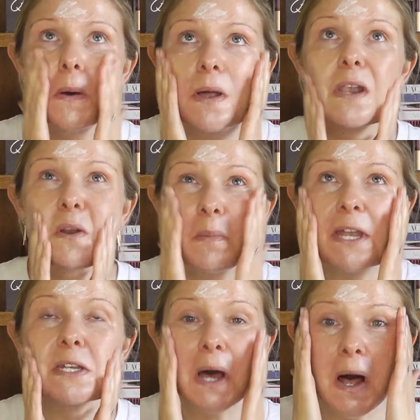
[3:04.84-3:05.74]
a little
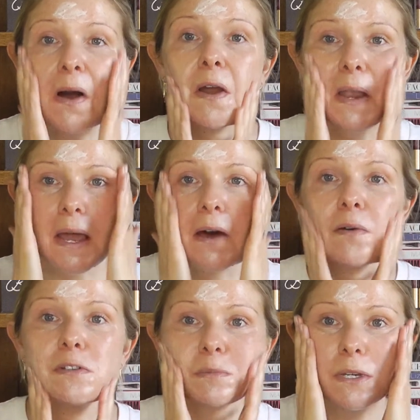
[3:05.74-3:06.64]
bit darker
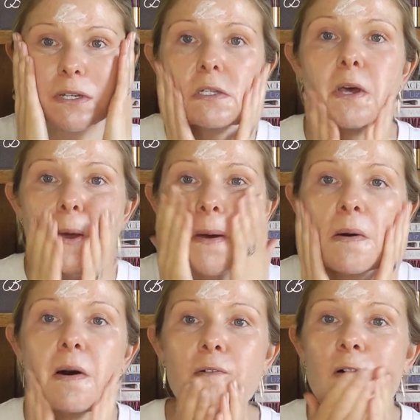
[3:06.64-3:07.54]
now, just because
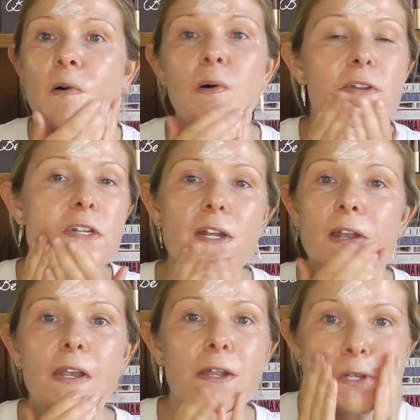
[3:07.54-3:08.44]
I have caught the
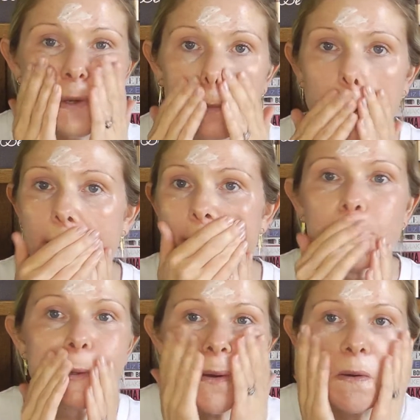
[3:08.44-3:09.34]
sun a little bit,